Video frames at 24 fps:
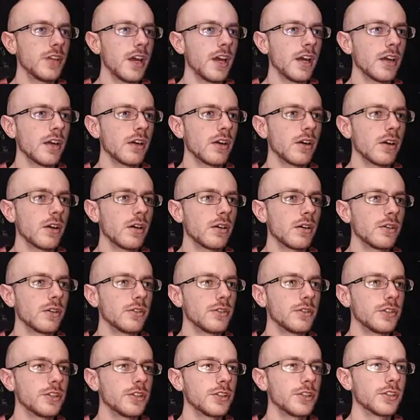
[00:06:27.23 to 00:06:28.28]

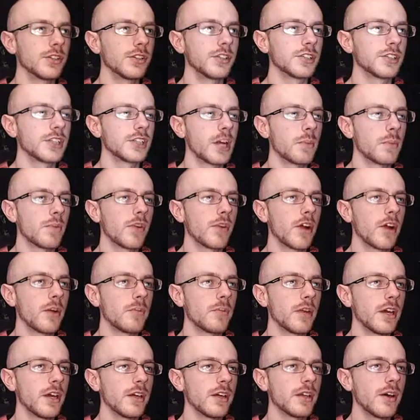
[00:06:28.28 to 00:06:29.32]
Dangonj this time around,
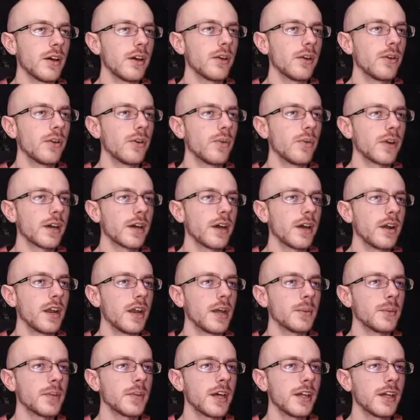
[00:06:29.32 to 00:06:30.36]
man. Now, I don't know what kind of
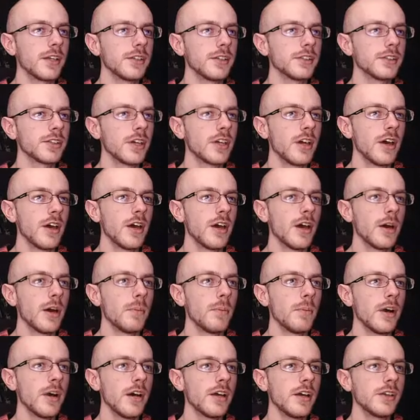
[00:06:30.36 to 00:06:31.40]
name that is,
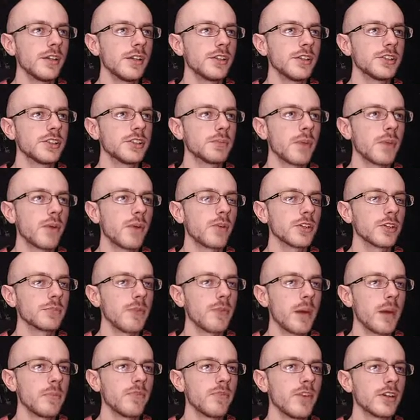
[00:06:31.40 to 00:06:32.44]
but this is my worst
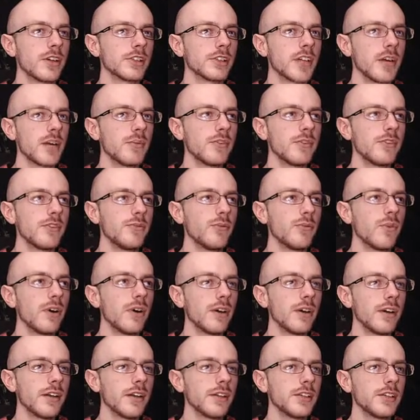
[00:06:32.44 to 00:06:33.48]
map of all time. We've
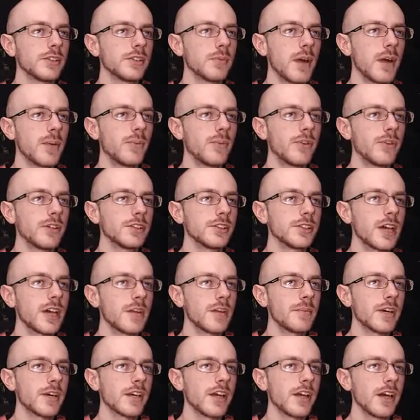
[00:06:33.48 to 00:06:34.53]
won on this map one
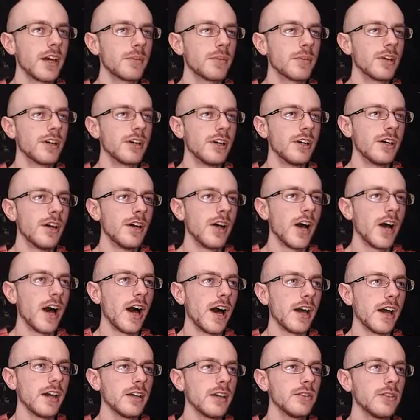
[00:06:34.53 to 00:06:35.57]
time on camera.
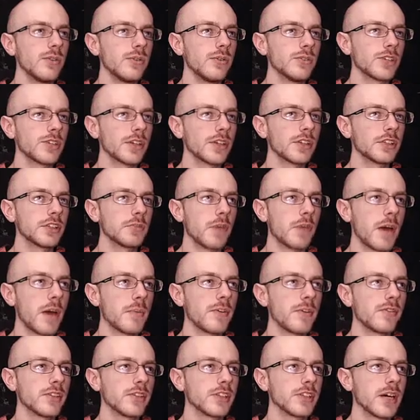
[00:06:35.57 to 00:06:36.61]
I lose on this map
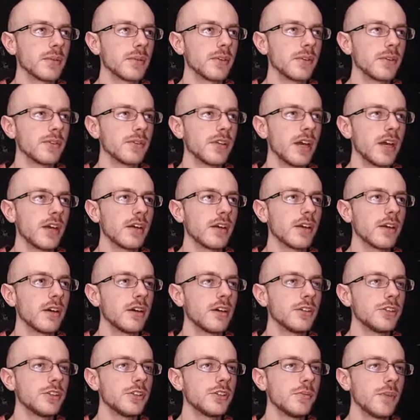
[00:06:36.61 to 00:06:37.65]
every time, though.
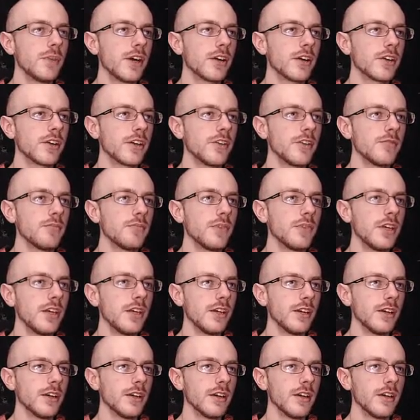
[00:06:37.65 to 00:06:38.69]
Dangonj, you better give
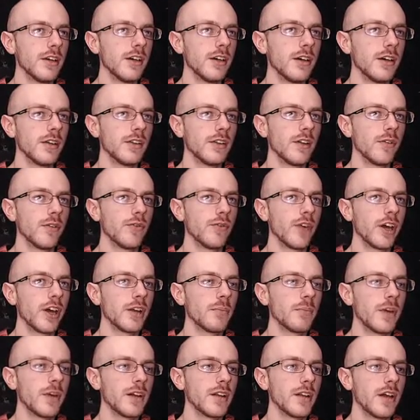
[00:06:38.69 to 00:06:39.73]
me the fight
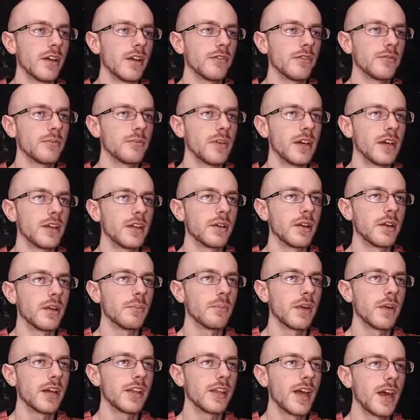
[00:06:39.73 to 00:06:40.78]
of my life, man. And
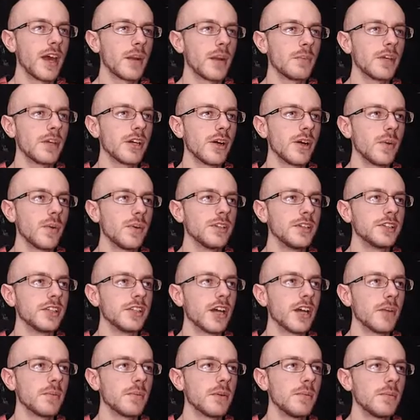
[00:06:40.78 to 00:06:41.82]
by that, I mean go easy
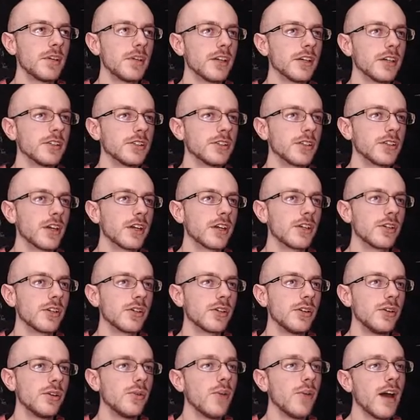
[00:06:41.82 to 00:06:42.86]
on me, because, like, you
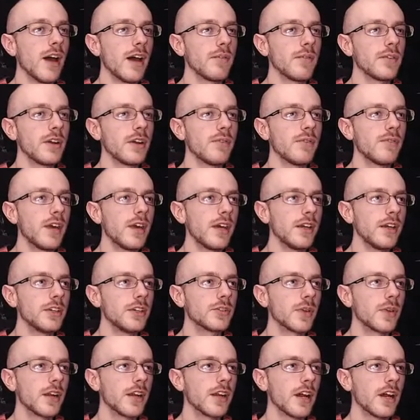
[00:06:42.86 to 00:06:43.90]
you have an advantage
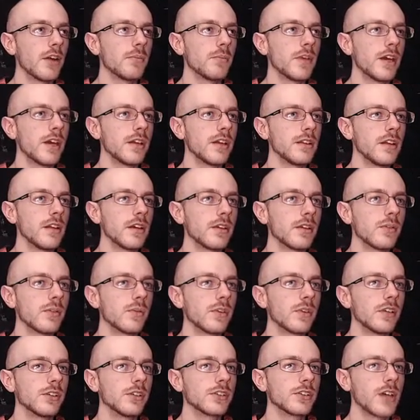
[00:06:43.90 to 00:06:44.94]
right now, man. Like,
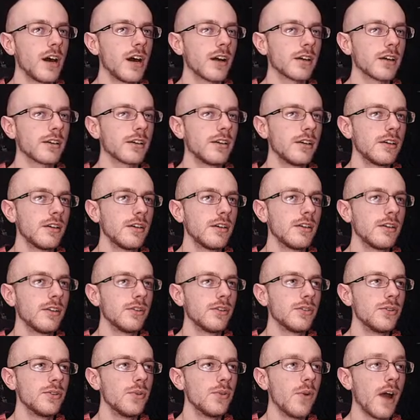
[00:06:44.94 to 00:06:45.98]
real talk.
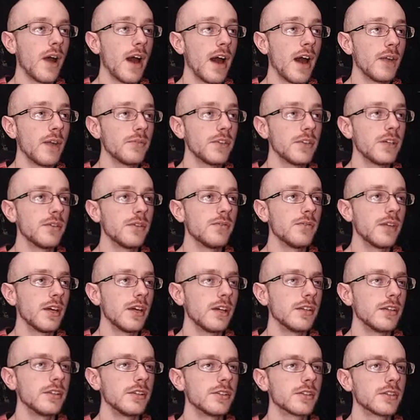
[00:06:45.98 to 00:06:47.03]
You have the
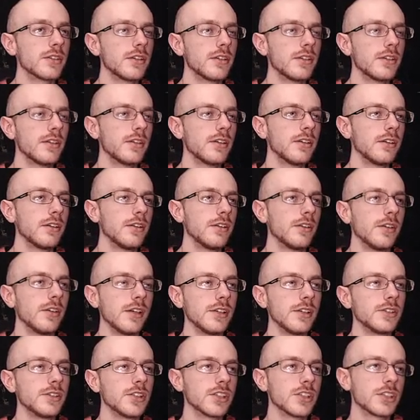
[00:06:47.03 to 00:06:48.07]
advantage.
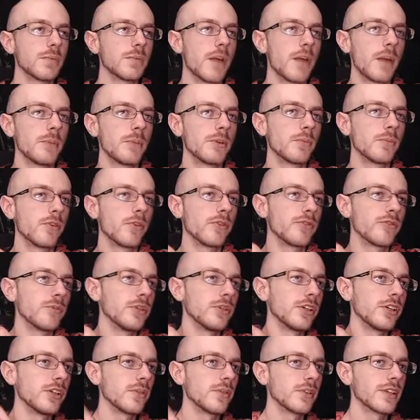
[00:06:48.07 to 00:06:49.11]
Is this a map you're more
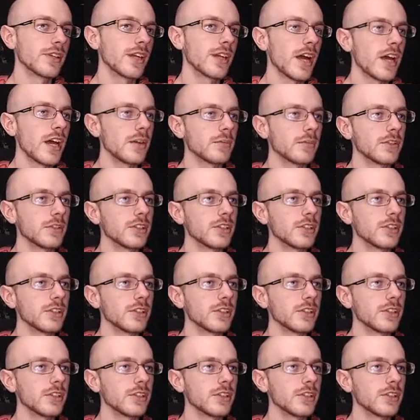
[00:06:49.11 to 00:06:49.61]
familiar with than I am?